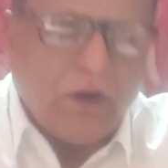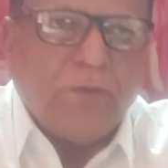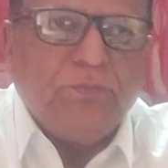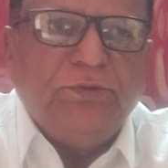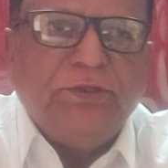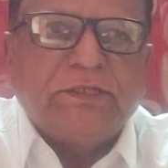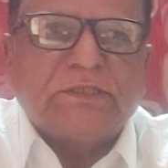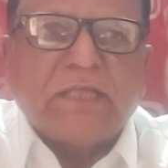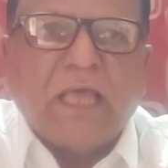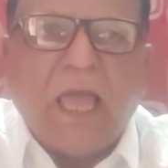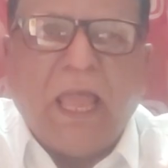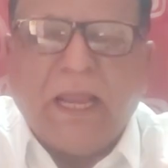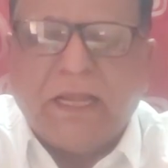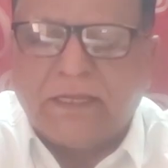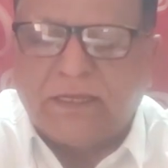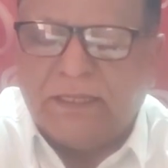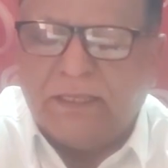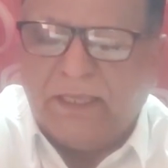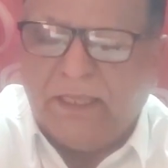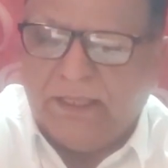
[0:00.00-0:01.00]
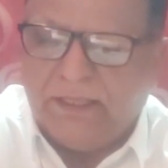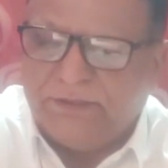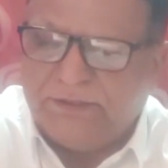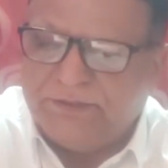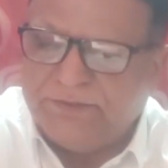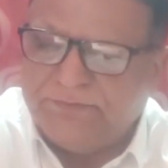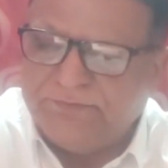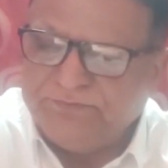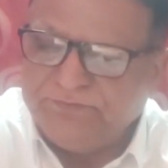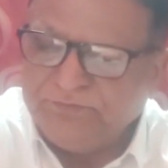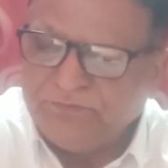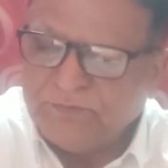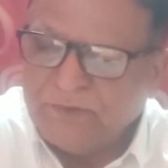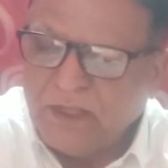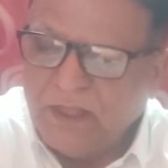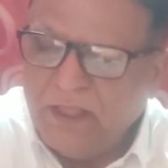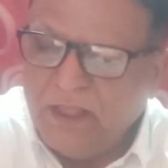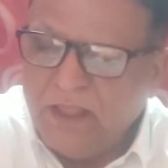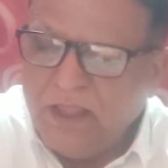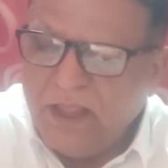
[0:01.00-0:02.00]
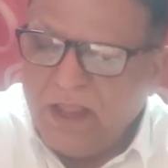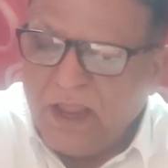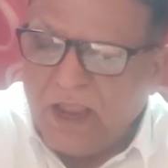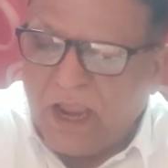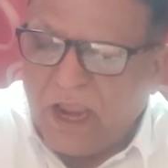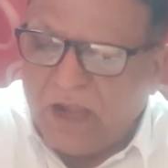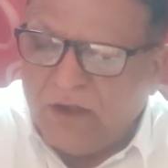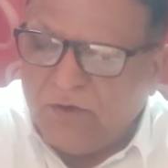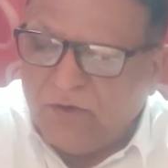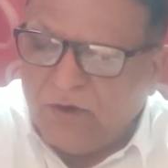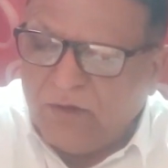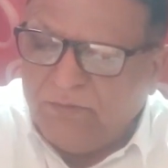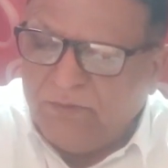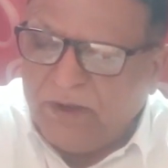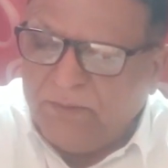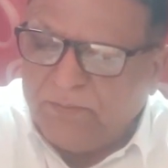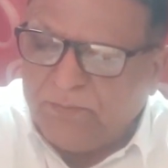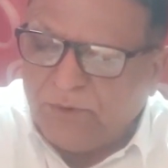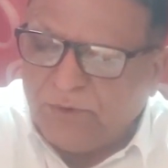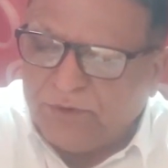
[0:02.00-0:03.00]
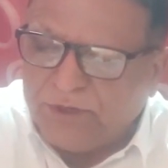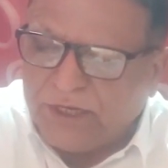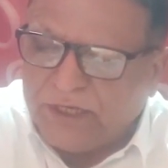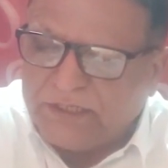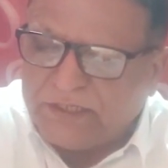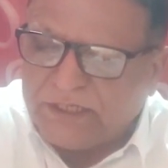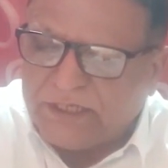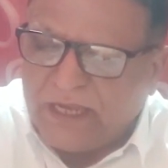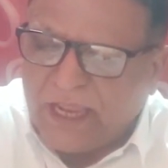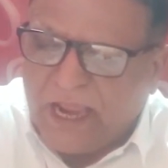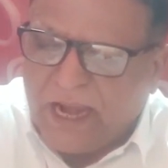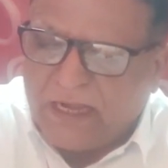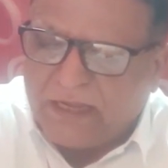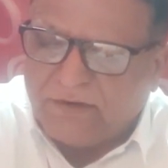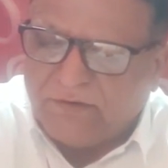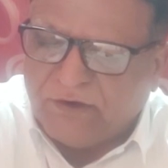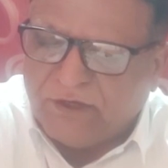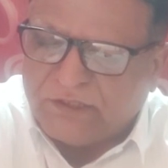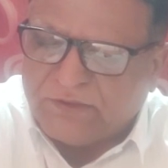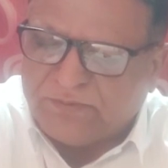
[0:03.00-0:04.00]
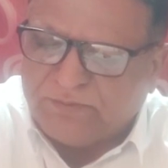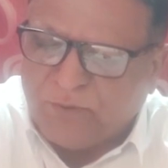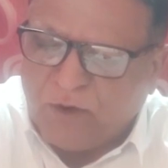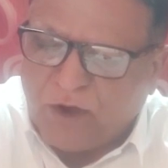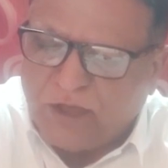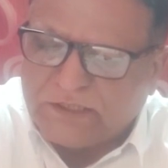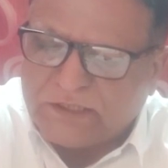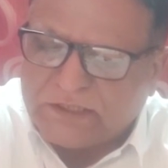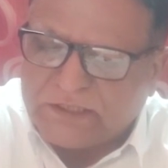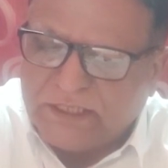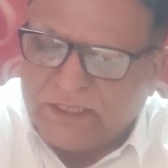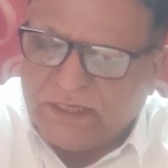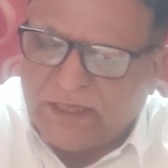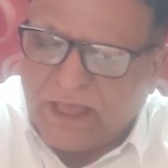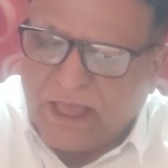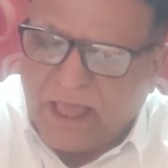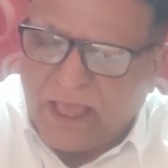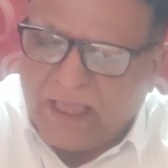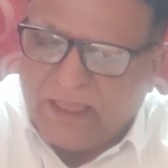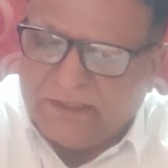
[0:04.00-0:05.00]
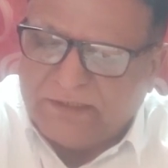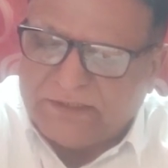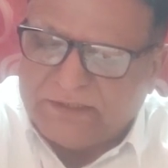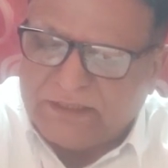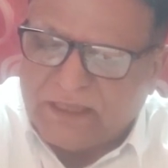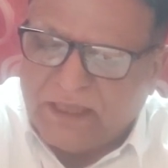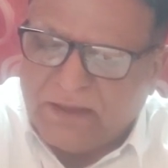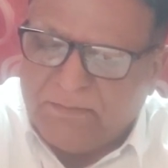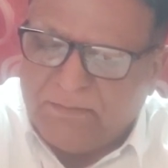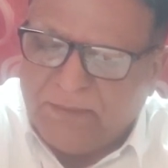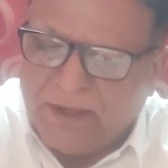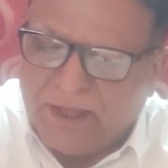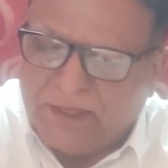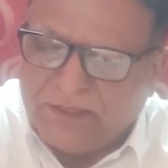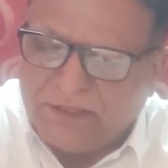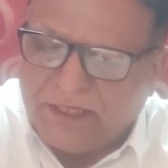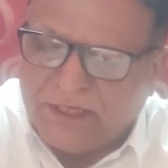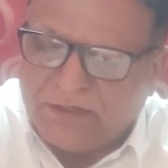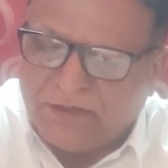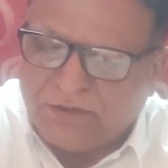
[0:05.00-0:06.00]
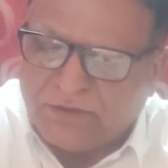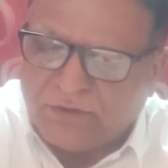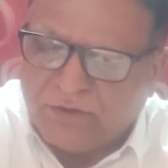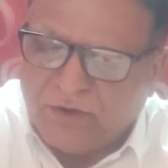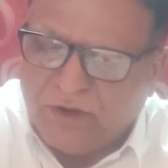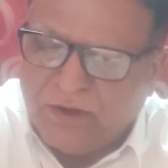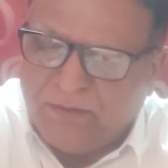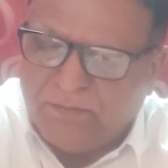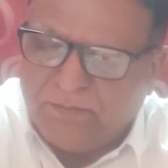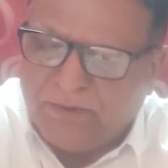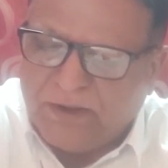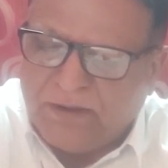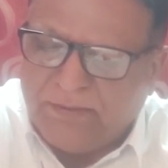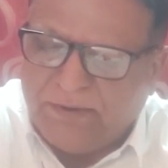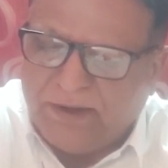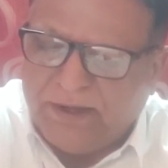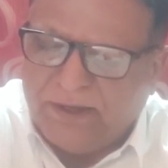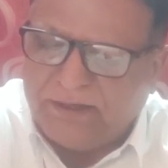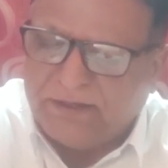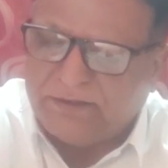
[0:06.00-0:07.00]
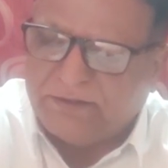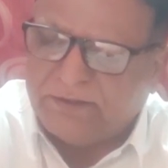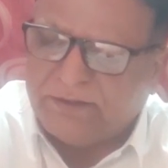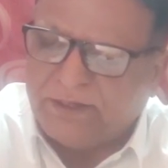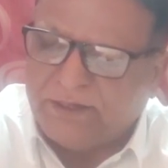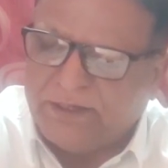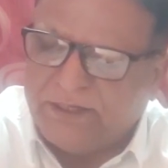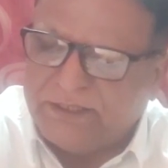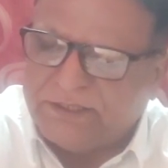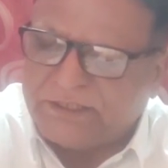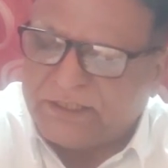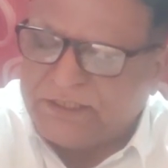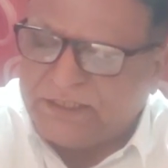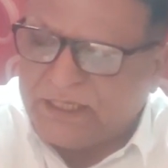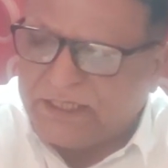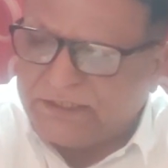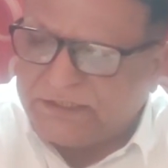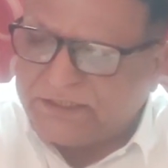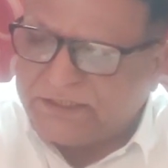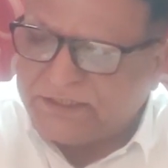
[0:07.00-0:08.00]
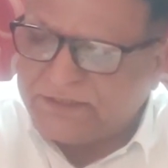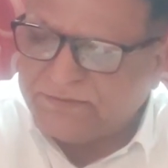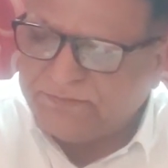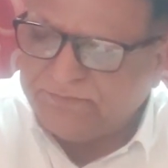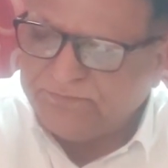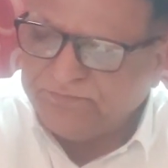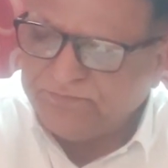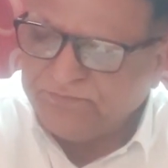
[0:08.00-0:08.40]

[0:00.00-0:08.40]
of this act is Environment Protection Act was passed as a measure to implement the decisions